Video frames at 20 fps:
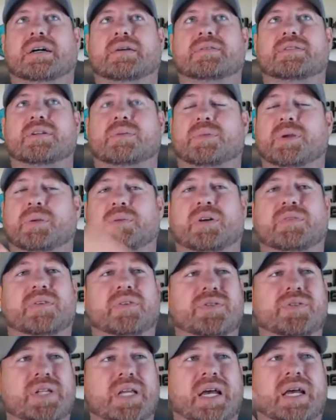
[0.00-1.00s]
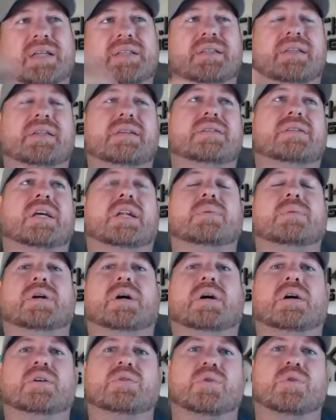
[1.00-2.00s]
Some people have even set up
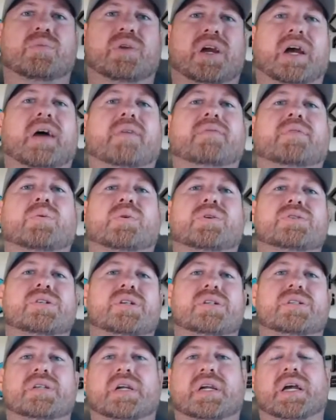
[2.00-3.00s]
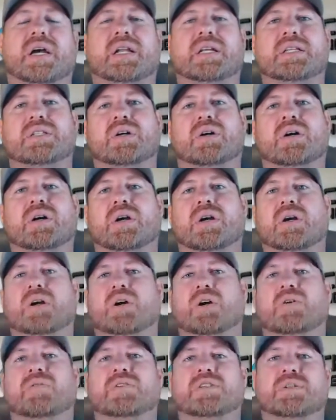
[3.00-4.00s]
calls with me afterwards just to kind of talk or
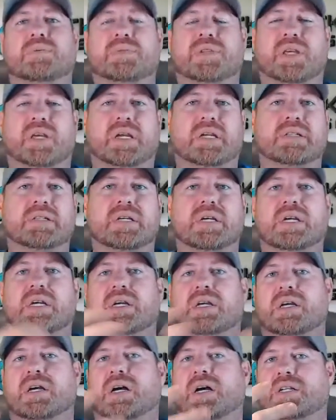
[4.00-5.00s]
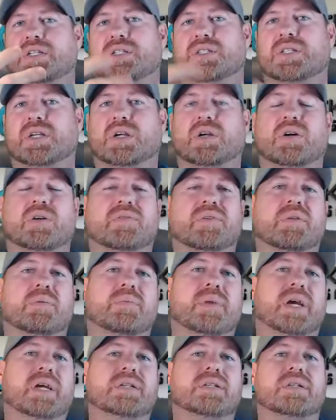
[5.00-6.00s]
go over some things, just to go over the
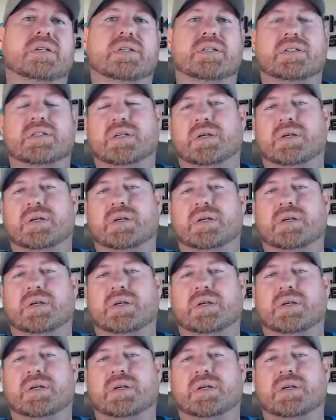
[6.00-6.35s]
basics.